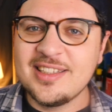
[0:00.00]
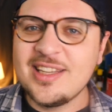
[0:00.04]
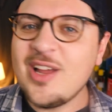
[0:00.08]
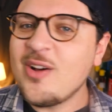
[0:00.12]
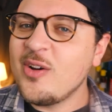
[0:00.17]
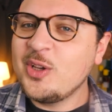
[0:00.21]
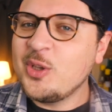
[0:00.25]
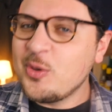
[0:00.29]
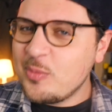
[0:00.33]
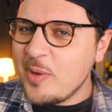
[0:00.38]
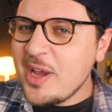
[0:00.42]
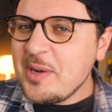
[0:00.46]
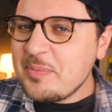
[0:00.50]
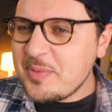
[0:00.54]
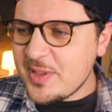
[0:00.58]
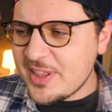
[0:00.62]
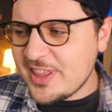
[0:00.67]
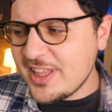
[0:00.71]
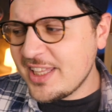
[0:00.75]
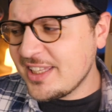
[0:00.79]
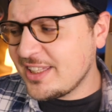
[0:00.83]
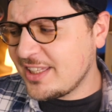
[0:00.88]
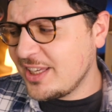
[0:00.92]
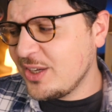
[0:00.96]
Now, you might be
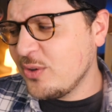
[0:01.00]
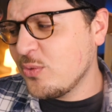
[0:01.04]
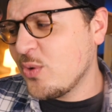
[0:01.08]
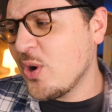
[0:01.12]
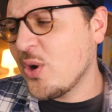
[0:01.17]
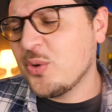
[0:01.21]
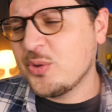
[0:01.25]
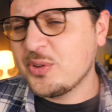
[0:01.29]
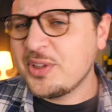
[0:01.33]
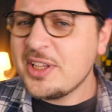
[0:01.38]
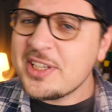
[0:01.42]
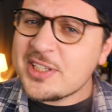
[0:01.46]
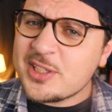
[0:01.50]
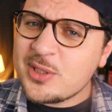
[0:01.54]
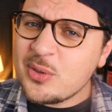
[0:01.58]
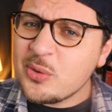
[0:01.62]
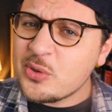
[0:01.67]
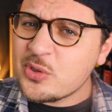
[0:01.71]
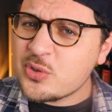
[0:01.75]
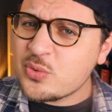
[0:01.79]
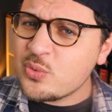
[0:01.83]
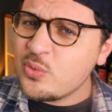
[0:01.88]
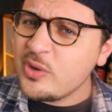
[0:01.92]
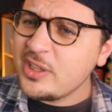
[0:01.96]
thinking, whoa, this
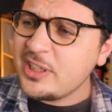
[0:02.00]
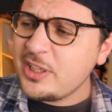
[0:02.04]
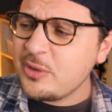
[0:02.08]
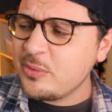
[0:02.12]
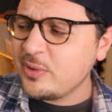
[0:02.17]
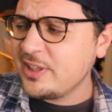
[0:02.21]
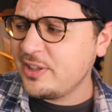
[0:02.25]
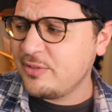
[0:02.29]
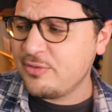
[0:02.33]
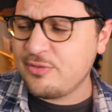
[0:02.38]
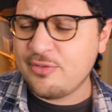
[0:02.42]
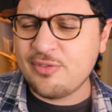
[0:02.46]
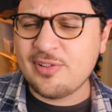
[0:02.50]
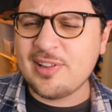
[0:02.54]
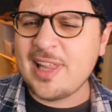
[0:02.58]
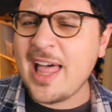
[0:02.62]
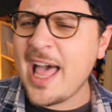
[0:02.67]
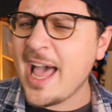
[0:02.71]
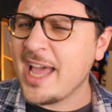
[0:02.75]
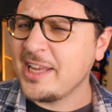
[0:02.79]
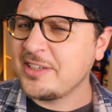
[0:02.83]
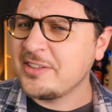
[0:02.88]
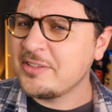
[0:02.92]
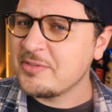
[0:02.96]
looks really
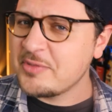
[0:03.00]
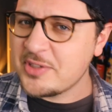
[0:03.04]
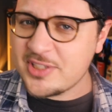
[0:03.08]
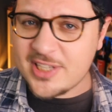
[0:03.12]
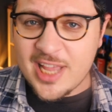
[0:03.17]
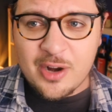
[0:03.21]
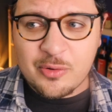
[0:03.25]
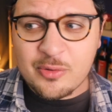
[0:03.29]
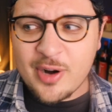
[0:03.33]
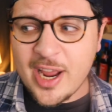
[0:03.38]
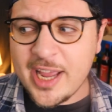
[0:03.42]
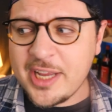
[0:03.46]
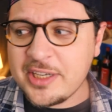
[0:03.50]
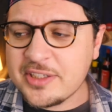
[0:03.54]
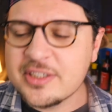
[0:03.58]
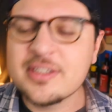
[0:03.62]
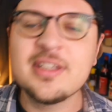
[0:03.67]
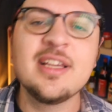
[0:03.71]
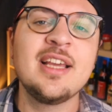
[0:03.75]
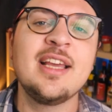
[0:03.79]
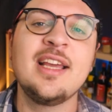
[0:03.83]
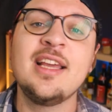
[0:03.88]
flat. Is that right?